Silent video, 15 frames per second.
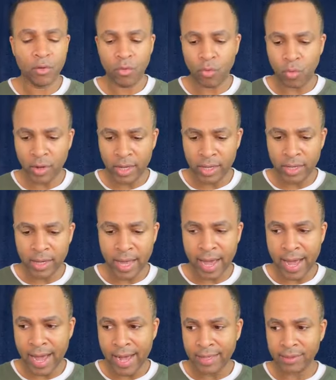we,
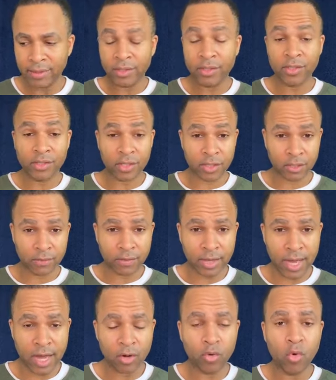as sons of
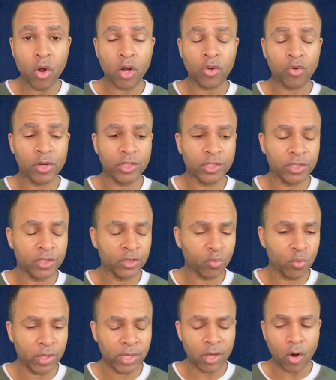God who are Christians,
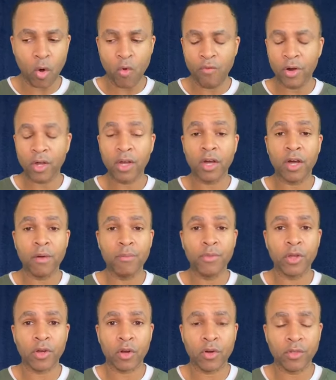we overcome the
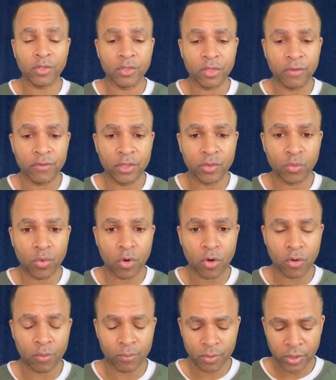curses of this
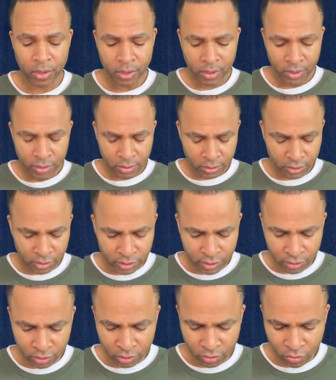world.
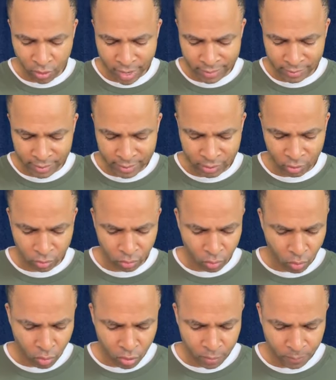Jesus Christ is
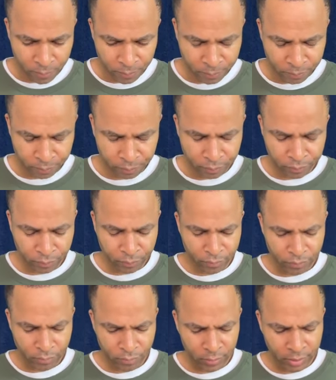Lord.
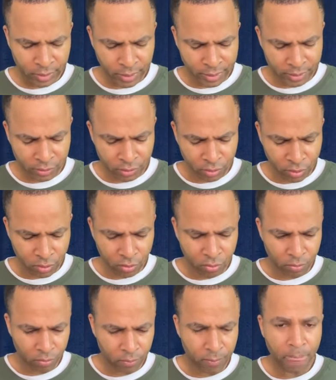And so
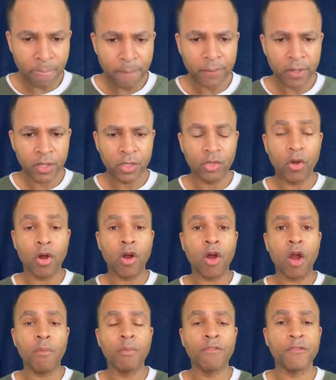your
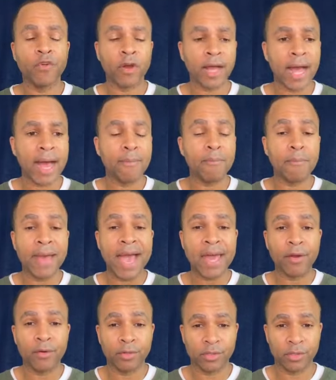heart before God
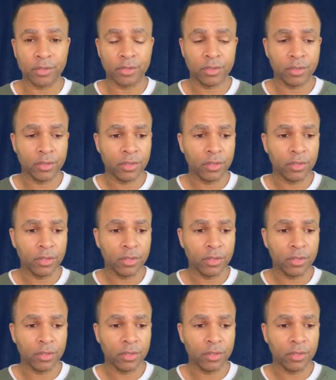matters.